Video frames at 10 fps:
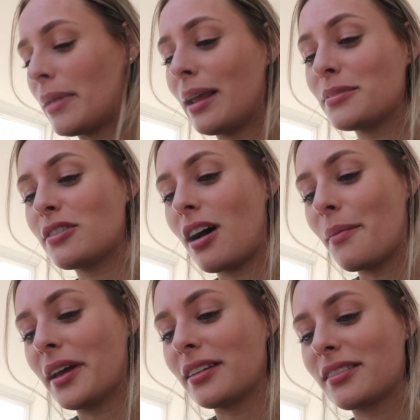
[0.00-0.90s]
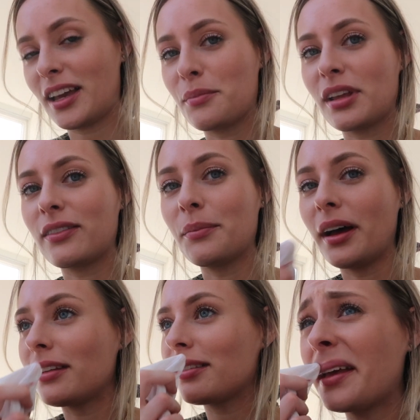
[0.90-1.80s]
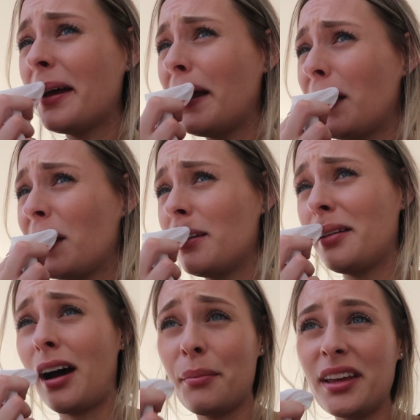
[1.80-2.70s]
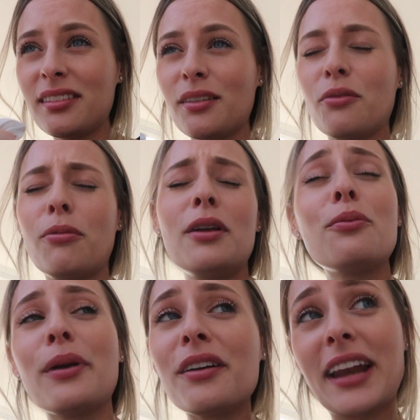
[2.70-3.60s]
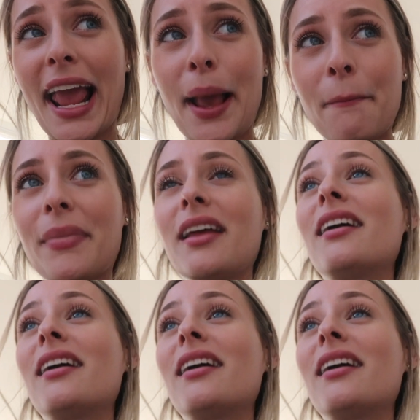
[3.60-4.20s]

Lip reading: my name's Thomas. Comes off the bus. Thomas? What a weird name.